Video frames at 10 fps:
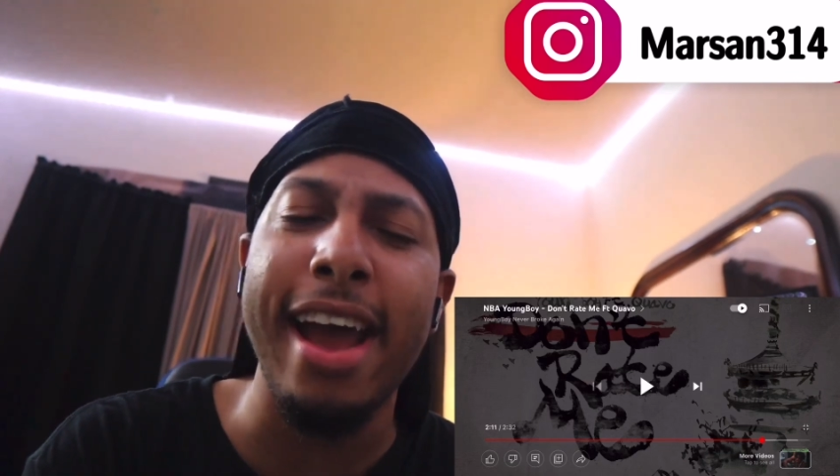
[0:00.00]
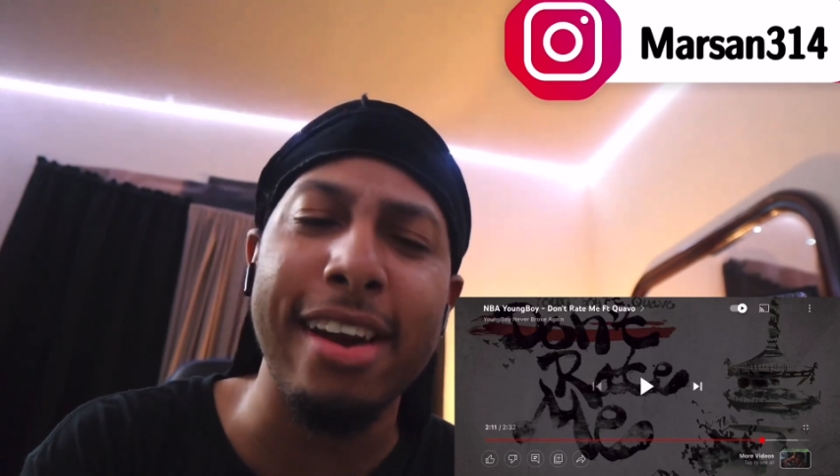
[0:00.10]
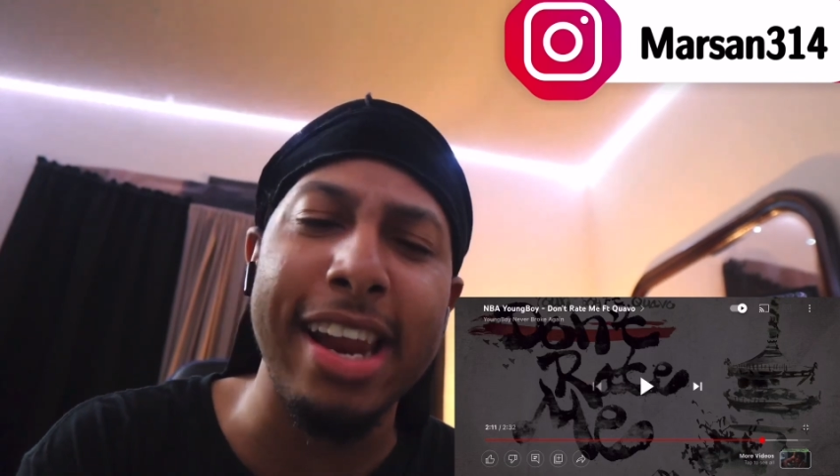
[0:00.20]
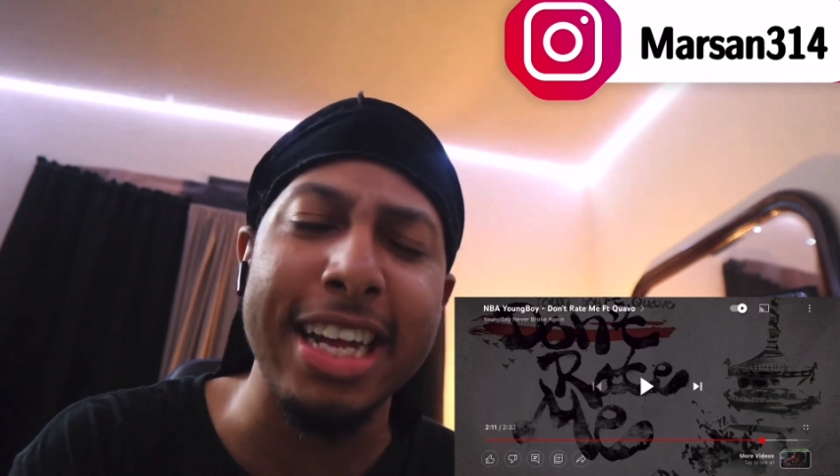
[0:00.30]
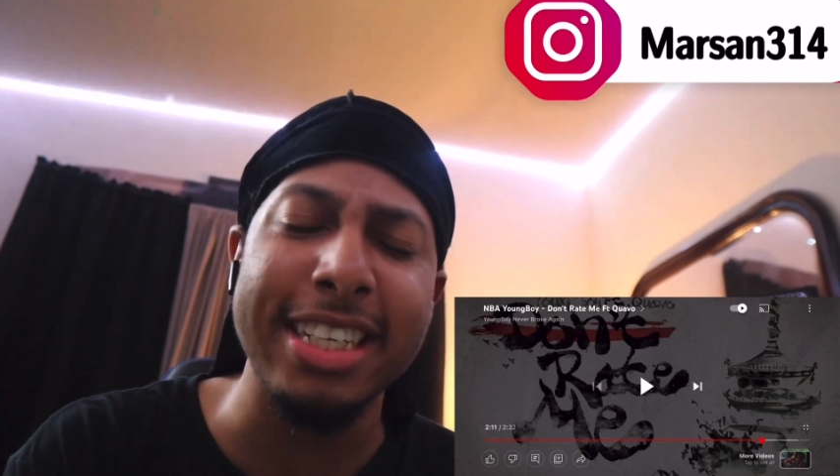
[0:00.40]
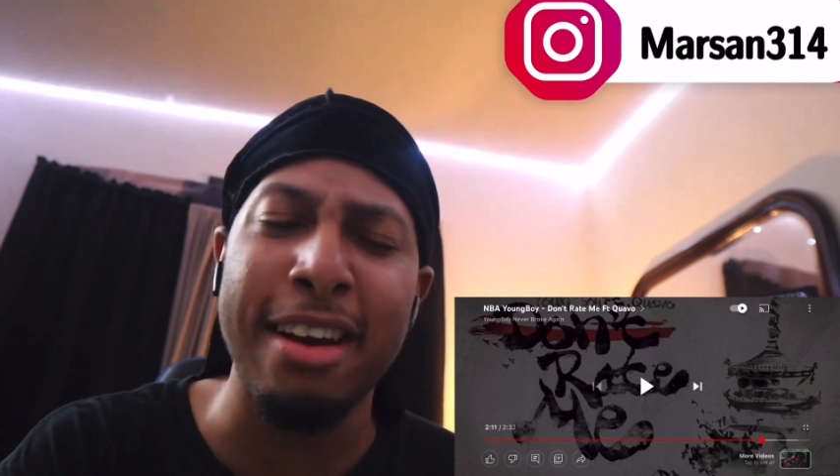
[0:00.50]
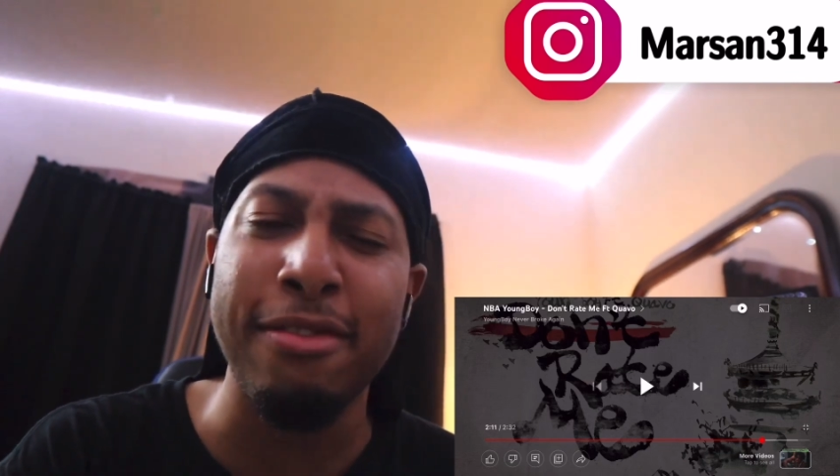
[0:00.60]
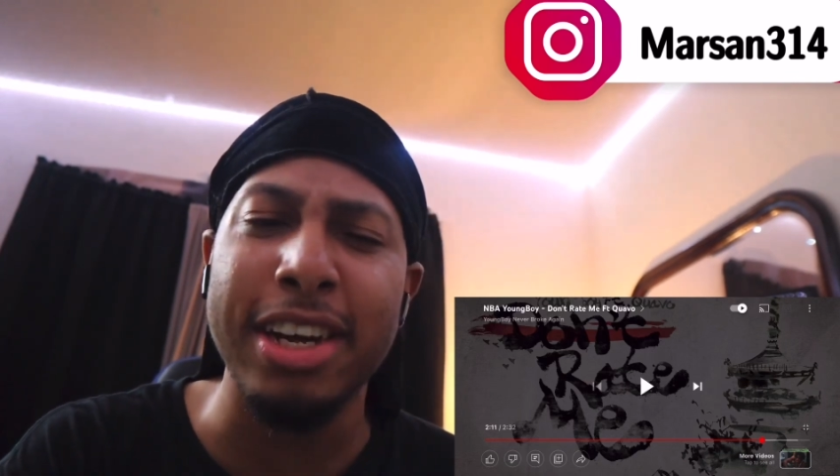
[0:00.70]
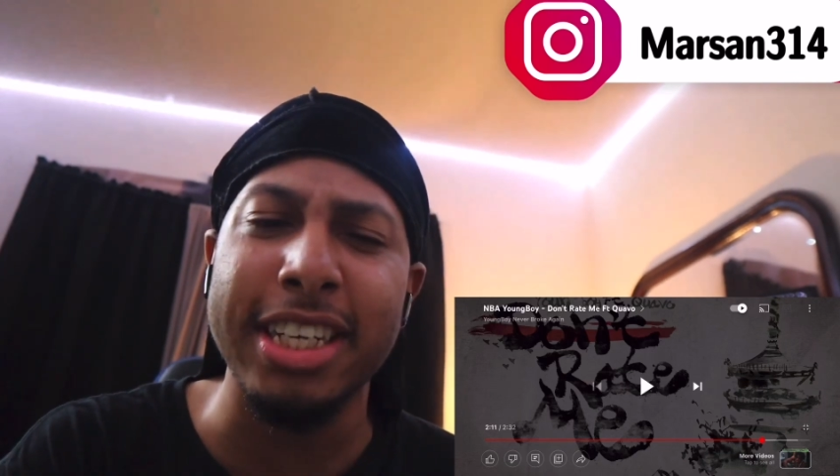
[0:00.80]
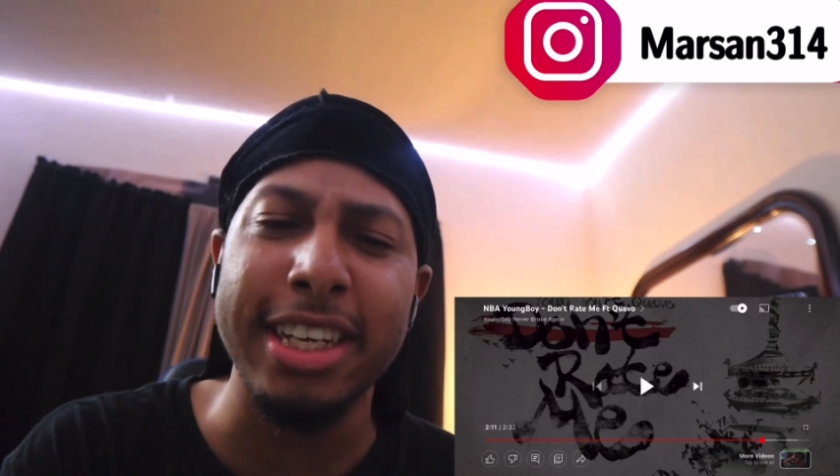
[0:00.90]
I ain't gonna lie, it sound
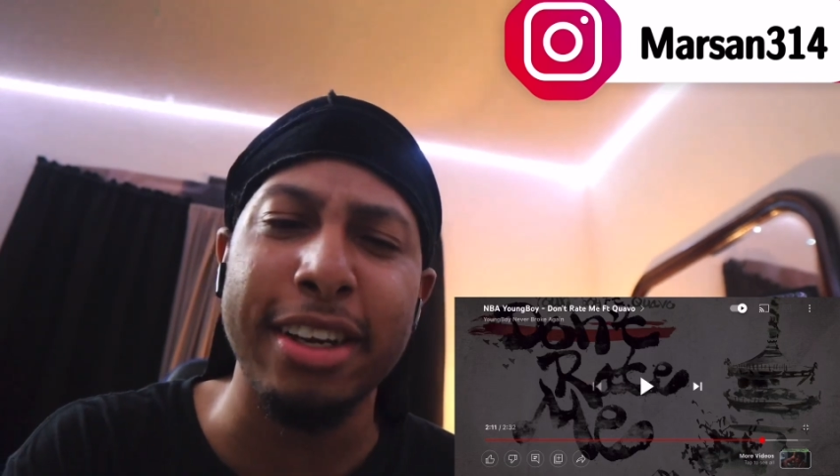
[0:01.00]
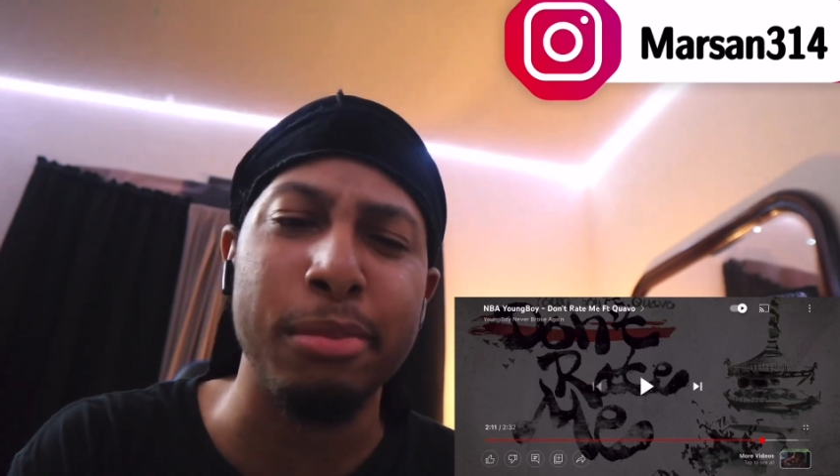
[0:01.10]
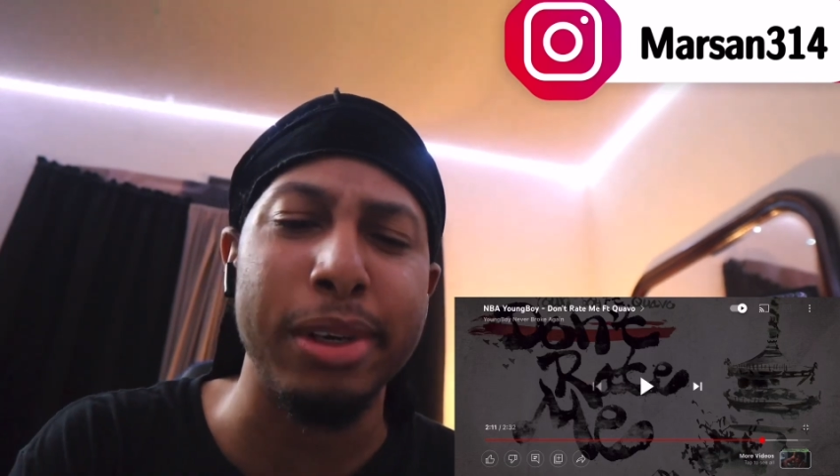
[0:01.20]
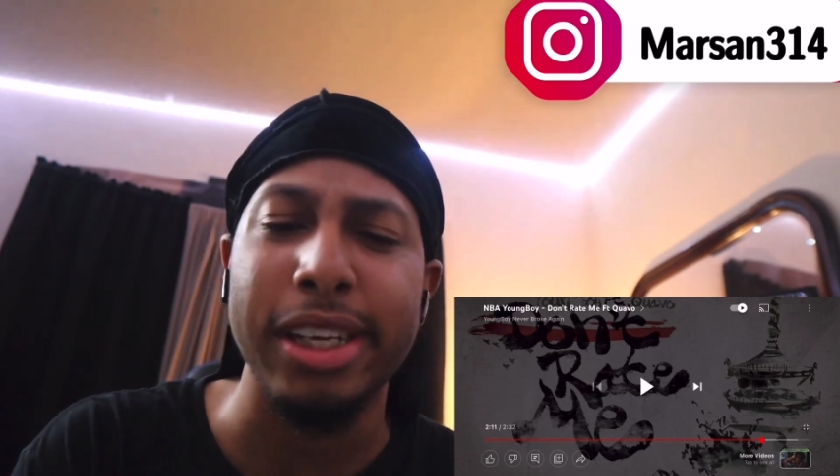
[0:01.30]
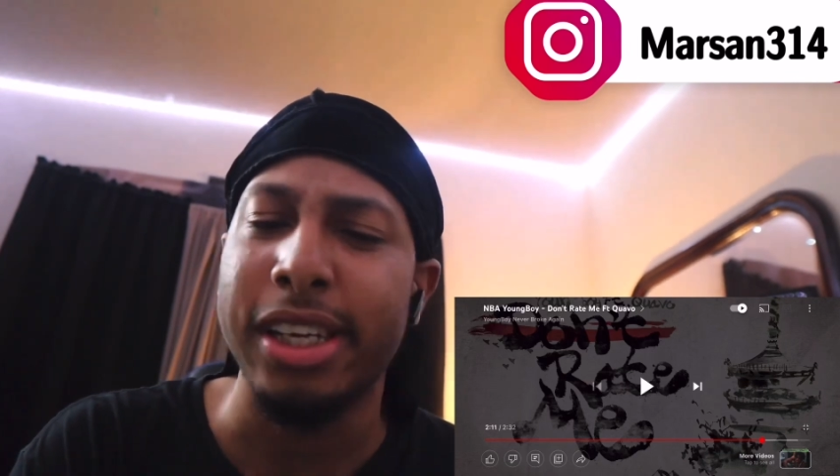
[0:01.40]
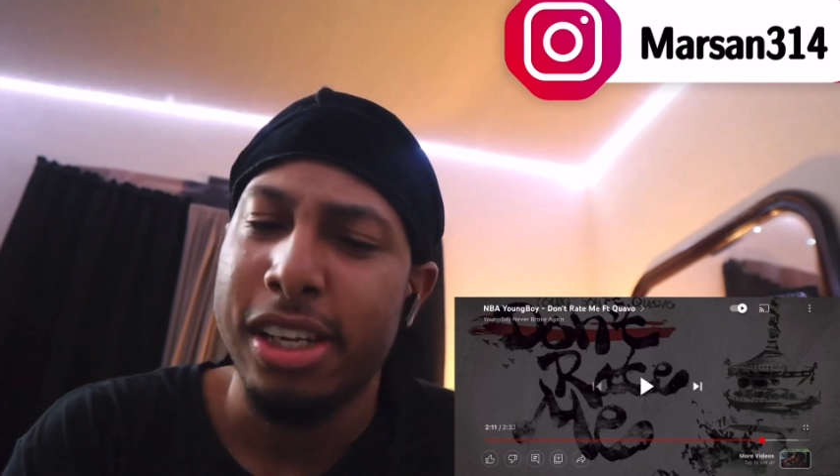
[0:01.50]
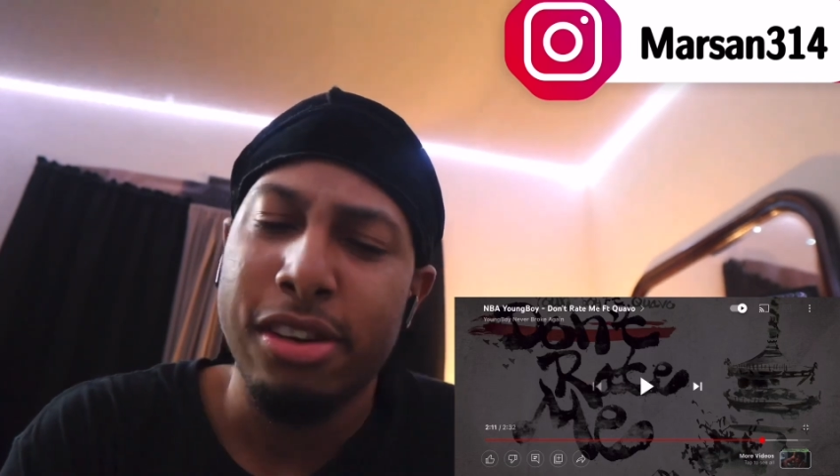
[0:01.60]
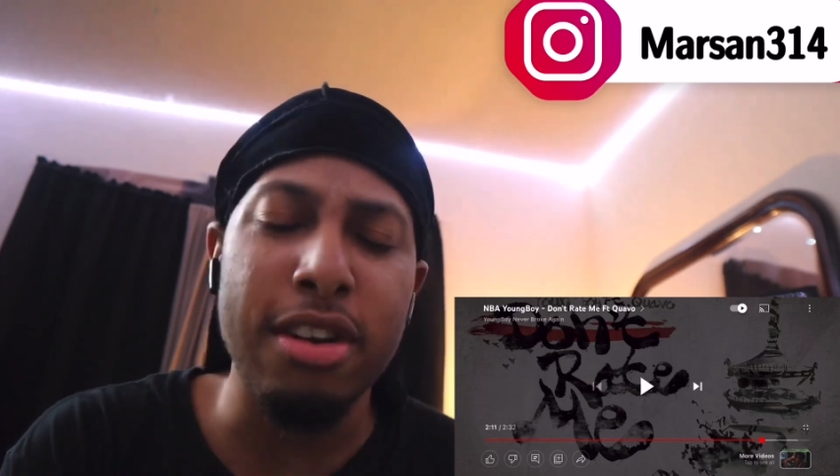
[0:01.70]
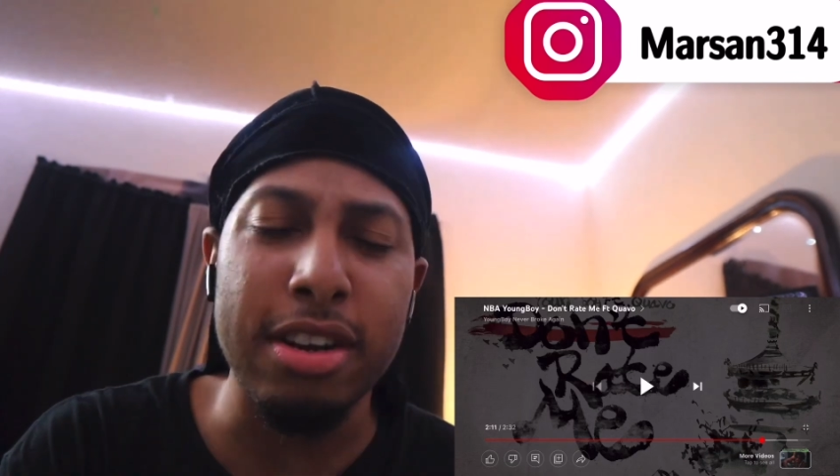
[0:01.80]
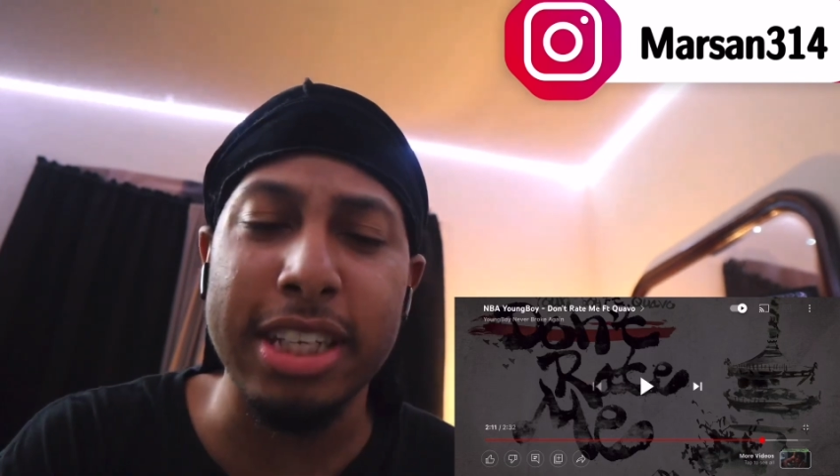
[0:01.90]
funny as hell, but
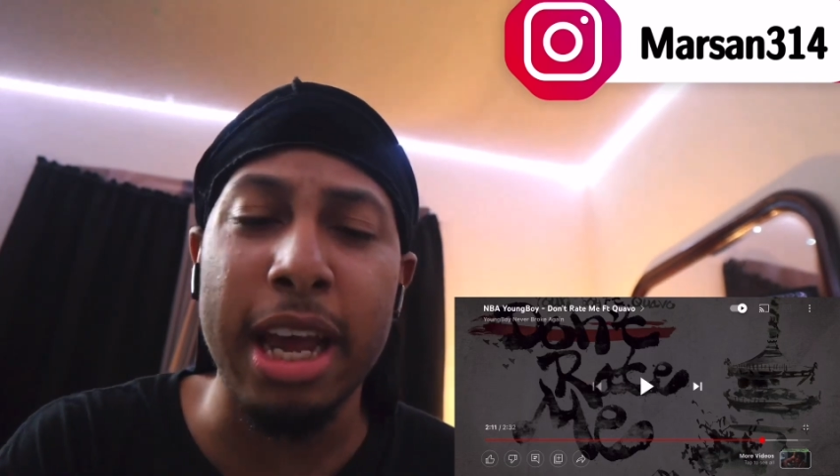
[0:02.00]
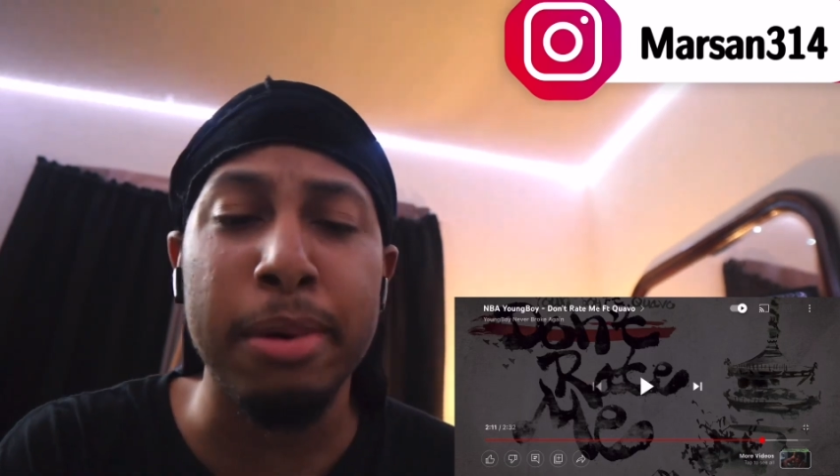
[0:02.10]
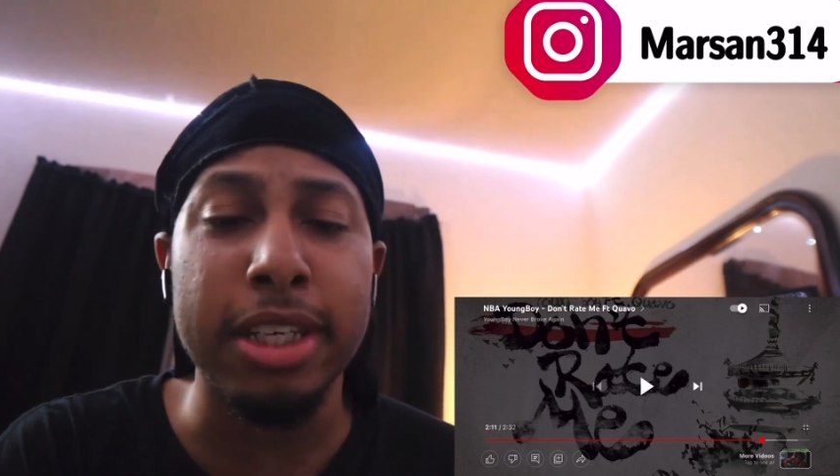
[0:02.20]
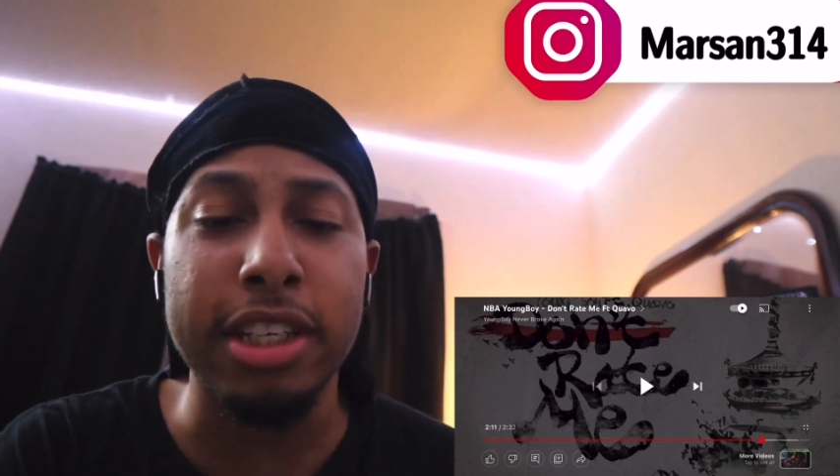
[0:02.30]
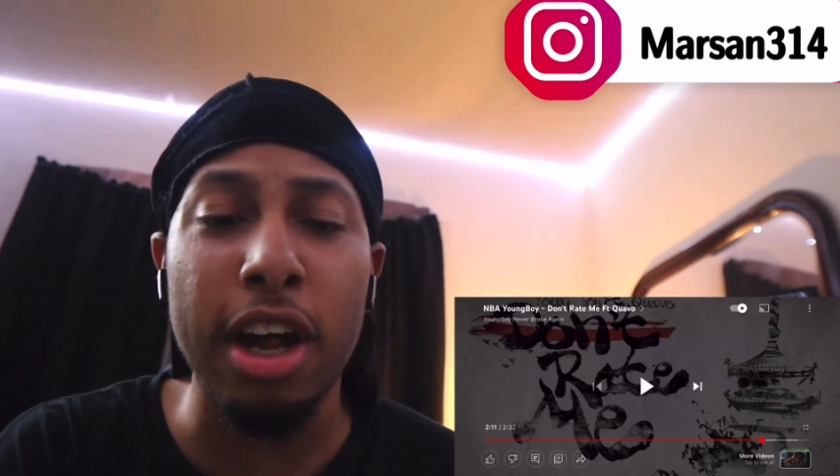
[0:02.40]
you know what I'm saying. But the